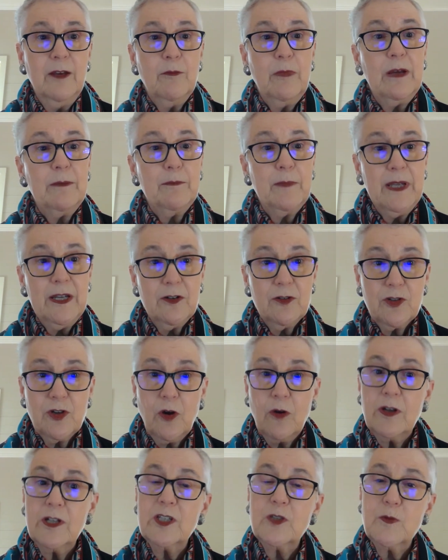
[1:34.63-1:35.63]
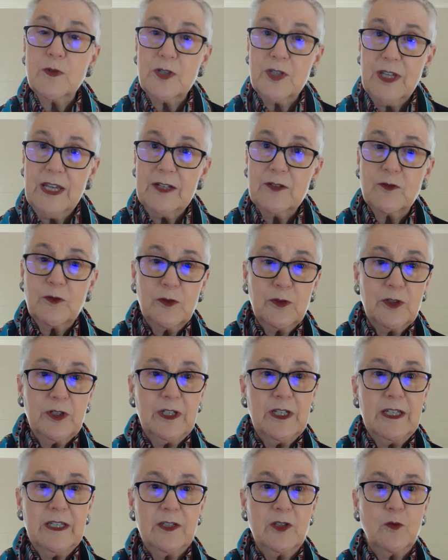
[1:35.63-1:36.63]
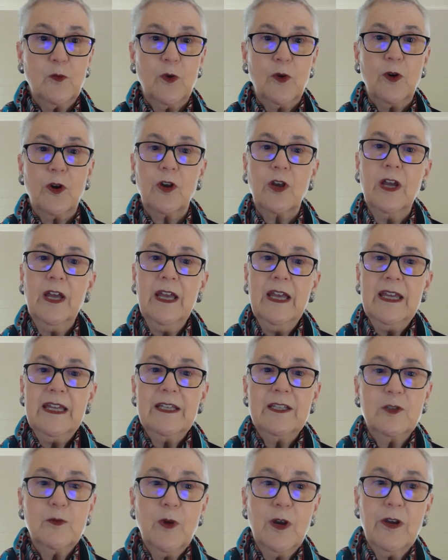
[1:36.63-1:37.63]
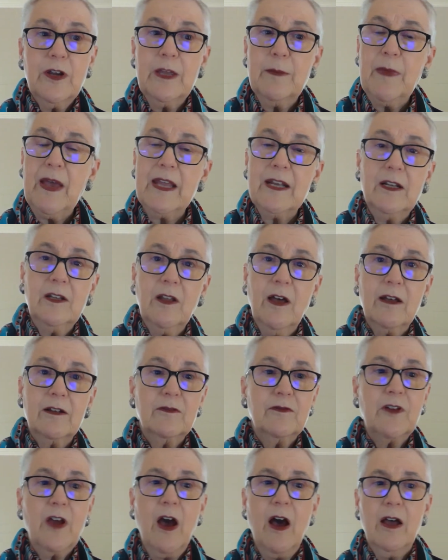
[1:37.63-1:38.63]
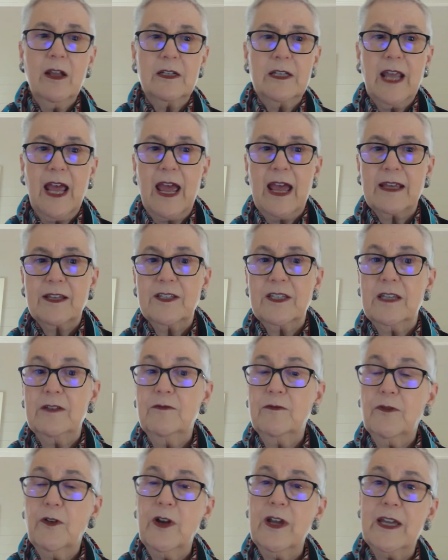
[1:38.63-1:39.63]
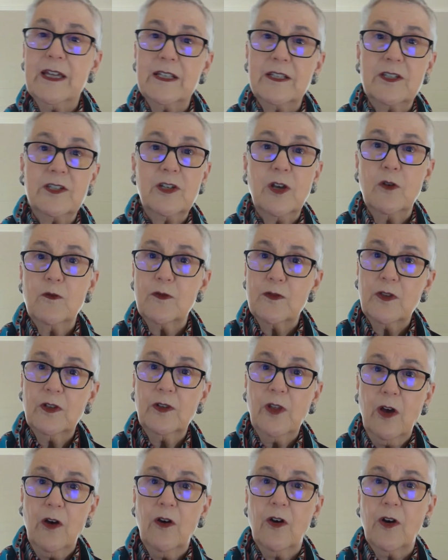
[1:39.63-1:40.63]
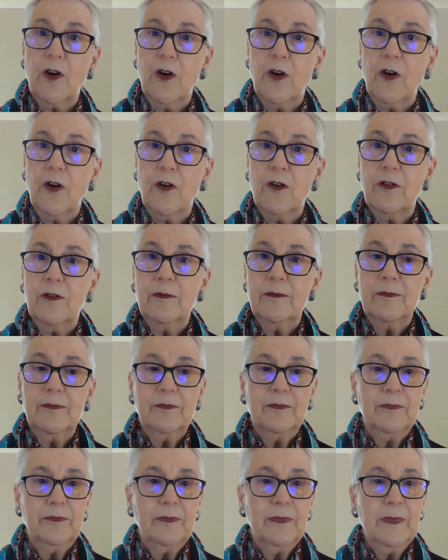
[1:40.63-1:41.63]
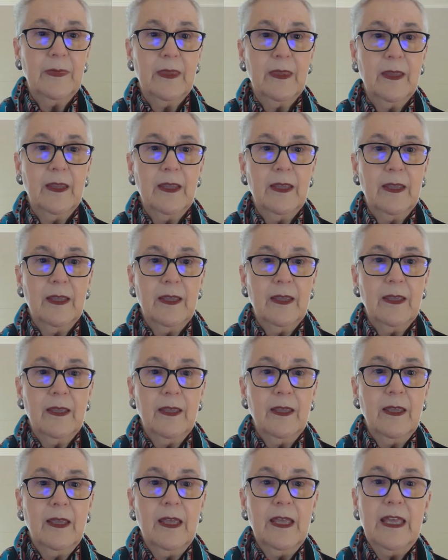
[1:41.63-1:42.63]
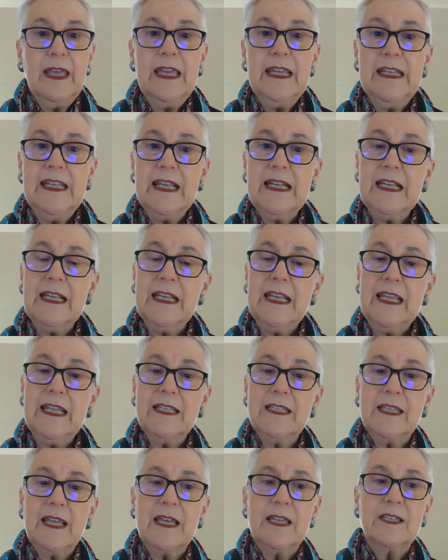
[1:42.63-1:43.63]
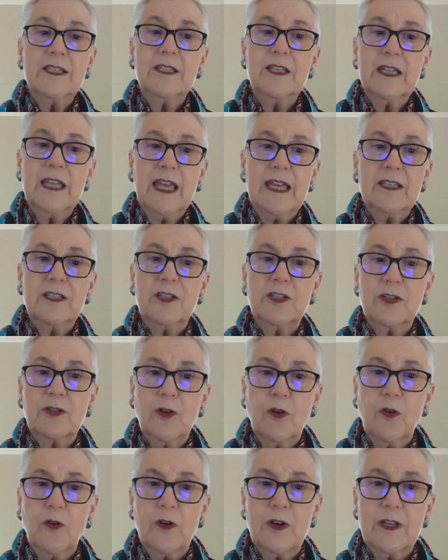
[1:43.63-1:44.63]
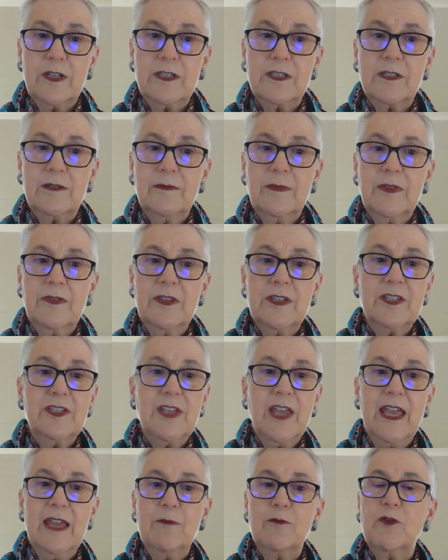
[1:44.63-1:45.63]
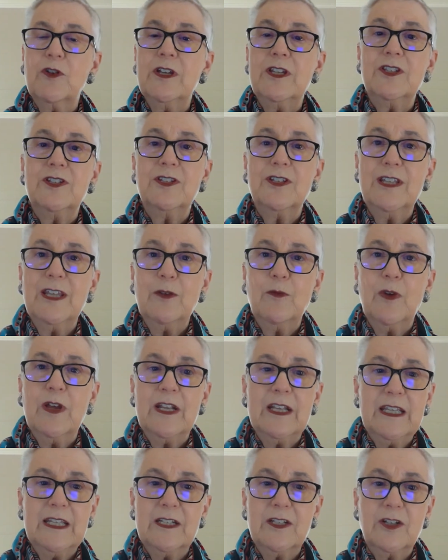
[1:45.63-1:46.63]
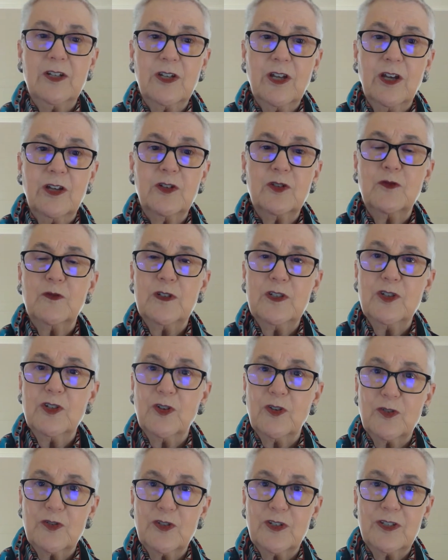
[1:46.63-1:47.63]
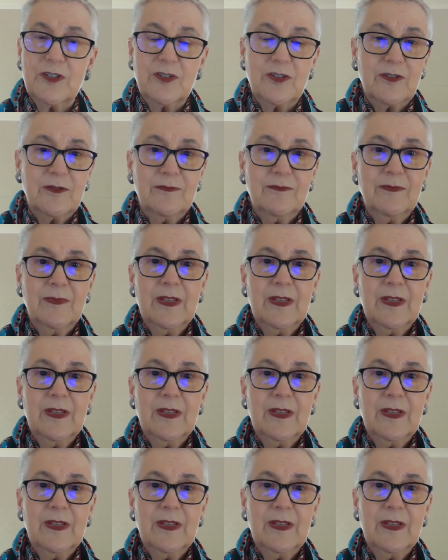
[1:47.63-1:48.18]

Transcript: But beer joints were central to his work. It's where he made a lot of contacts and friends over the long haul. He did it, he says, to get stories, the same reason he went into country churches.